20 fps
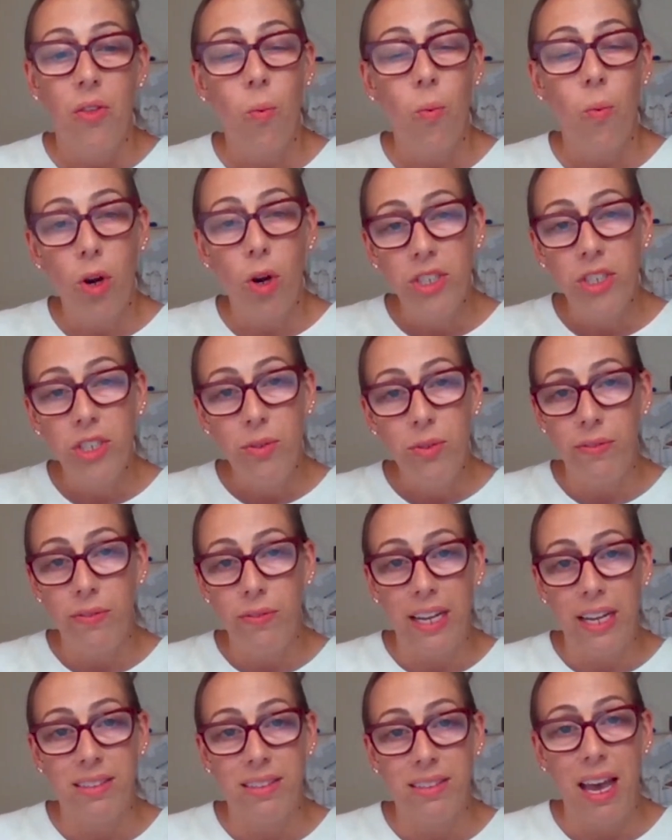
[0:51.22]
the work to
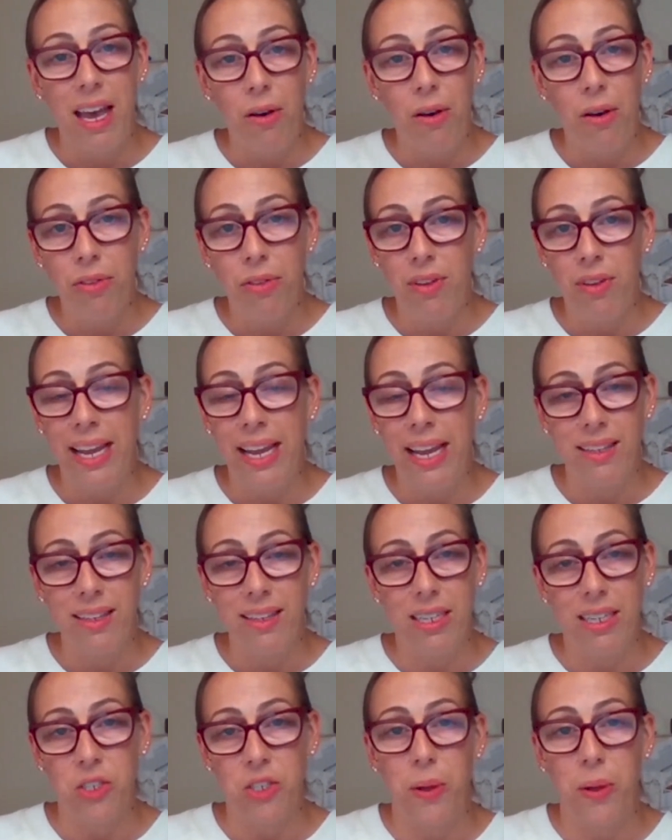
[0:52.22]
advance health
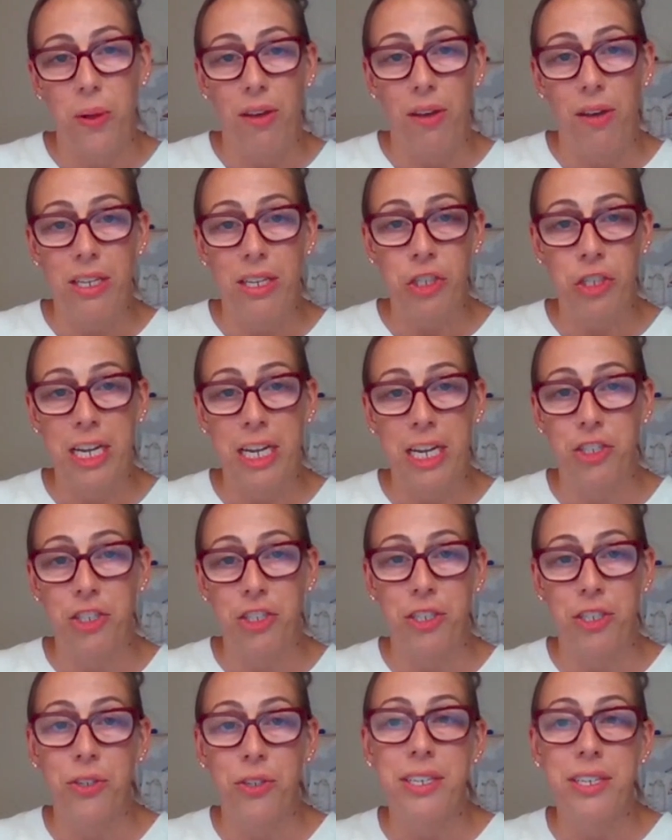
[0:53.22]
and sexual health
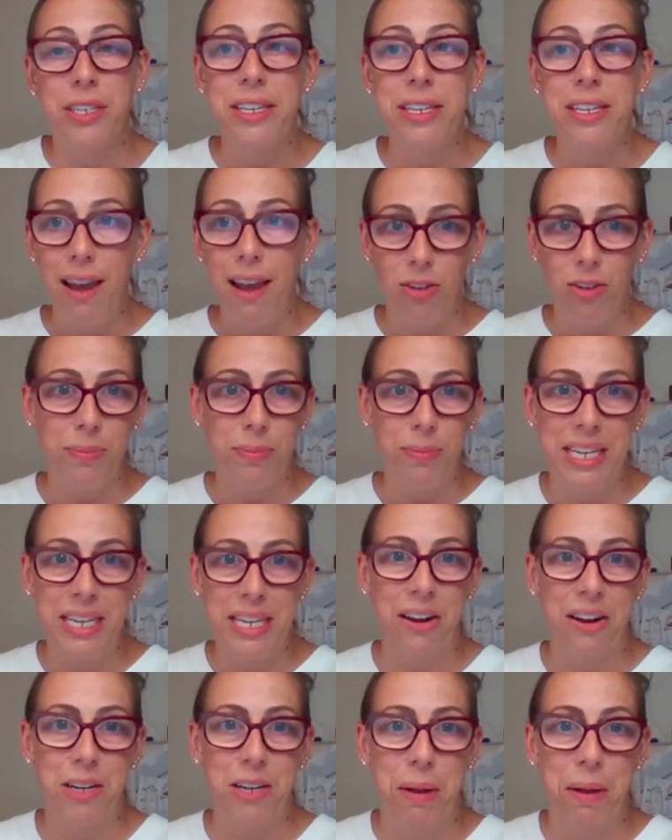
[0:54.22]
education could never be
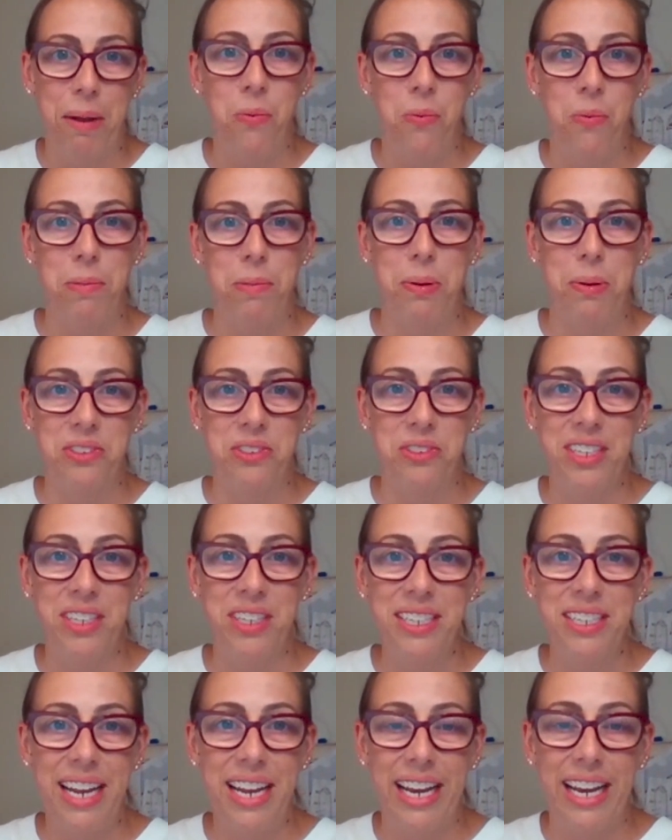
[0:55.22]
carried by one
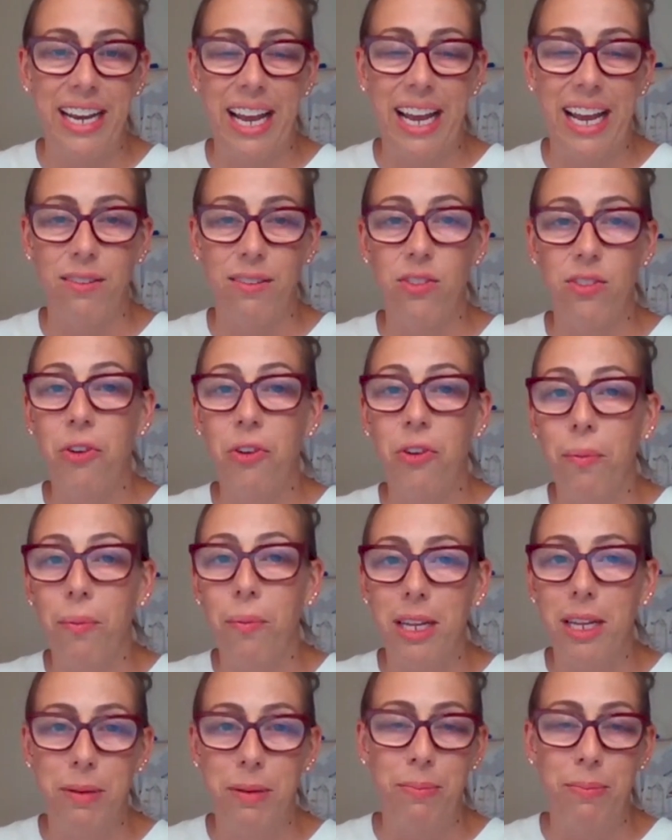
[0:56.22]
person, and I have so
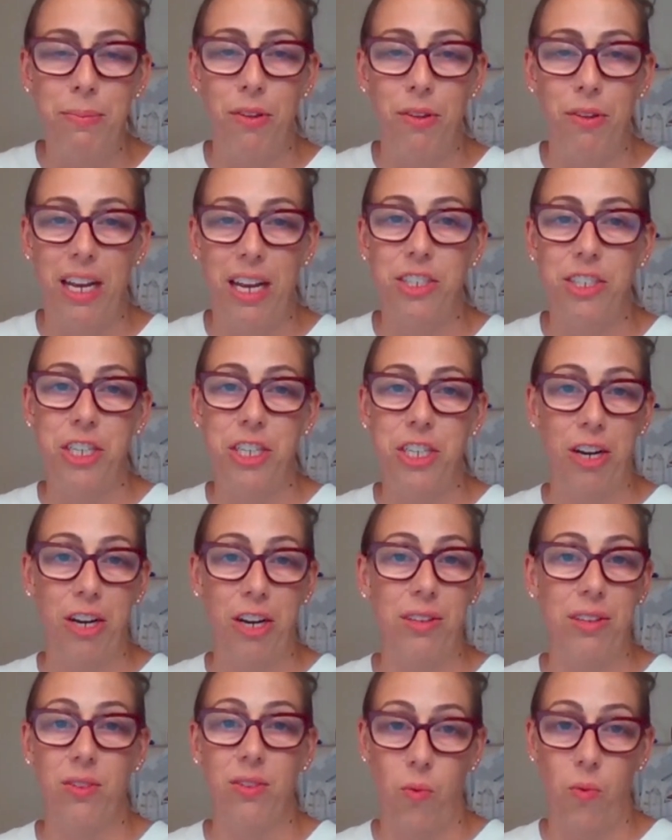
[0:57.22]
many people that I
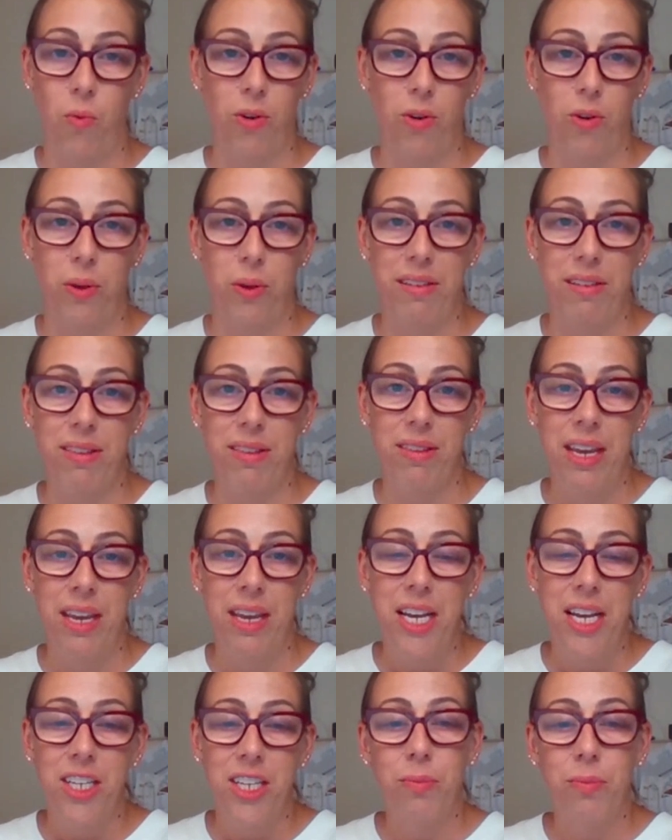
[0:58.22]
share this award with.
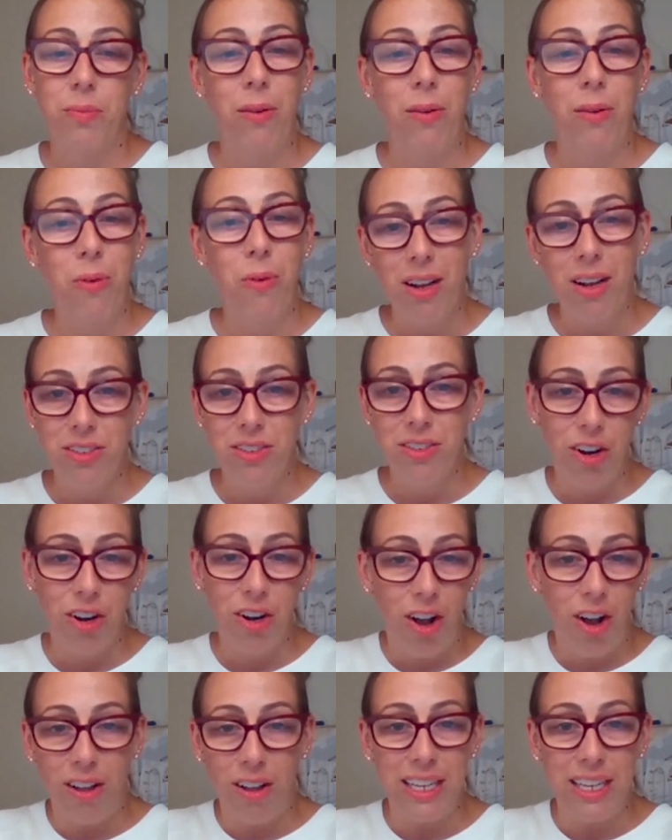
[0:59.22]
To my rock
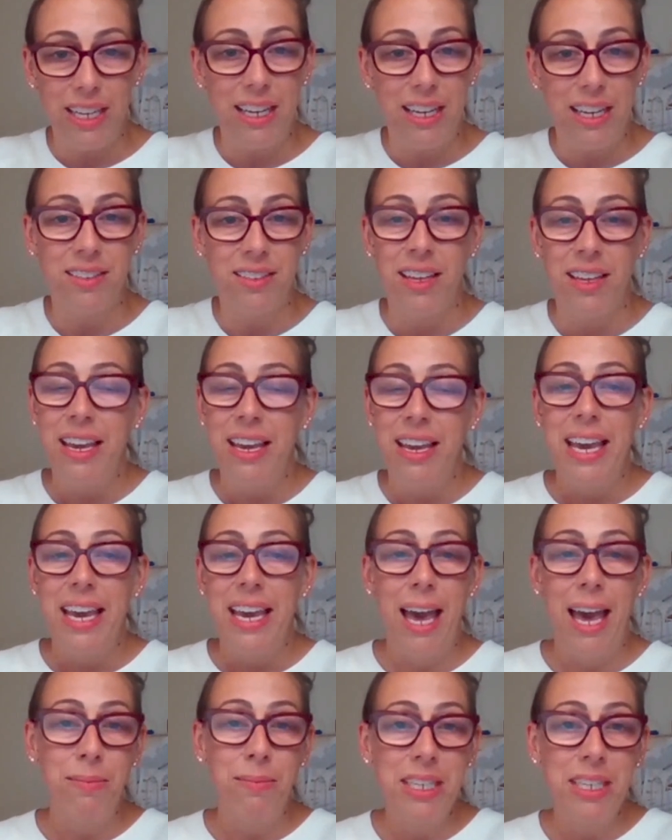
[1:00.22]
star colleagues,
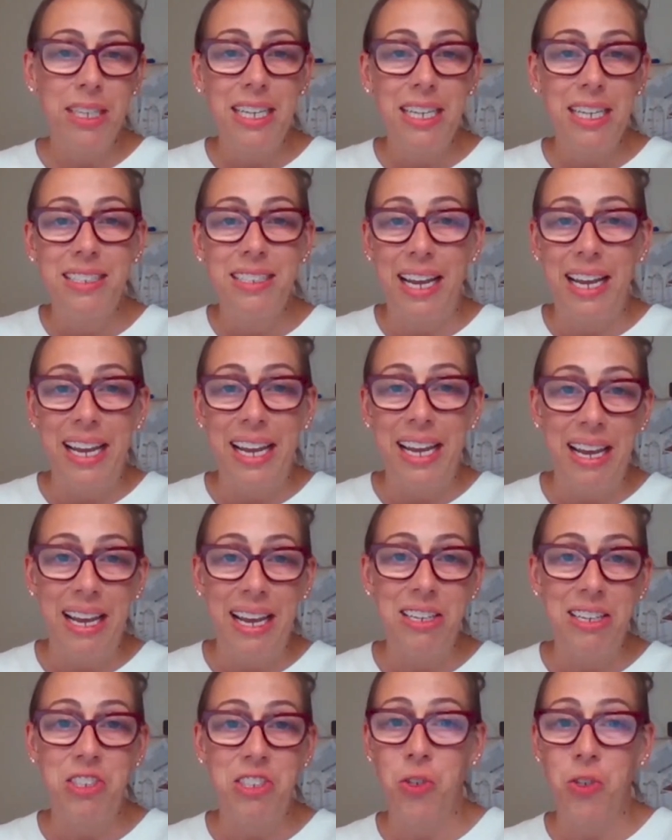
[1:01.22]
Emily,
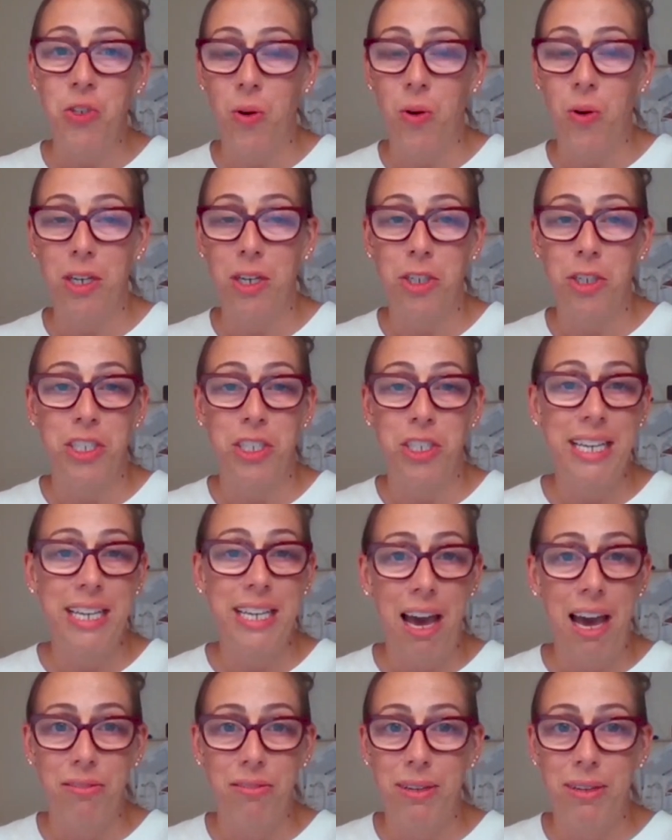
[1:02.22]
Diane, George,
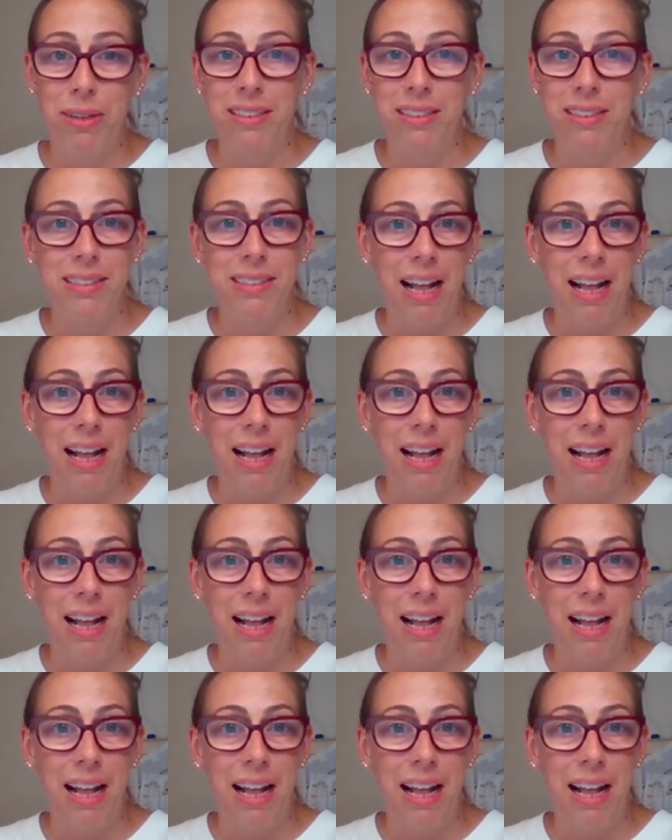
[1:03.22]
Catherine,